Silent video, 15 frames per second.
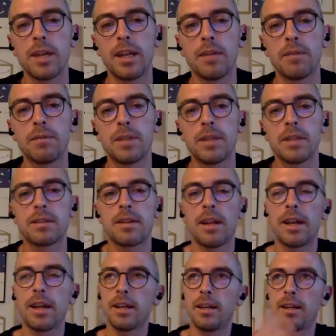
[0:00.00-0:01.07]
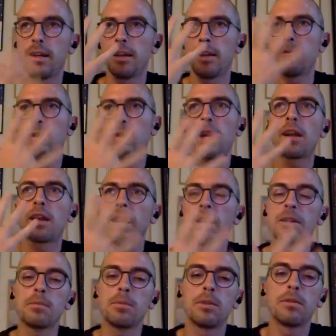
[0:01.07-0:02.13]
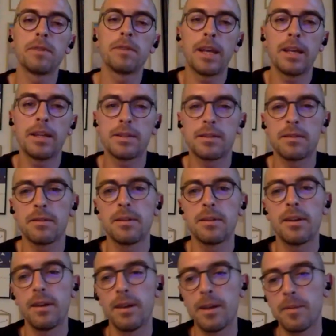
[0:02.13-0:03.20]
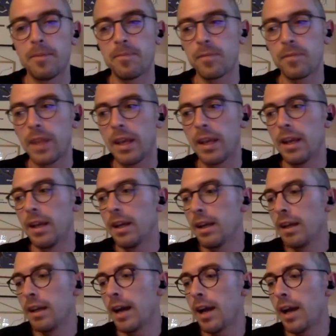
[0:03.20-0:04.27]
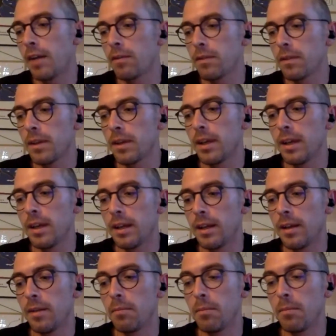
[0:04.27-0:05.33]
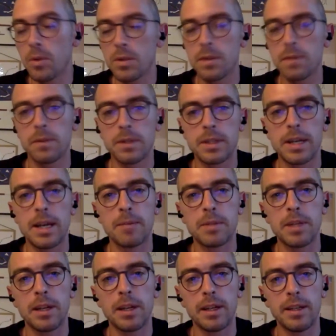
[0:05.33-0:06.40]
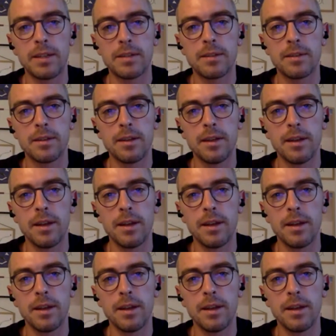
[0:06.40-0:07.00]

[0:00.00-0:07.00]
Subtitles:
And if there's like a recognizable face, I have most of the times, at least,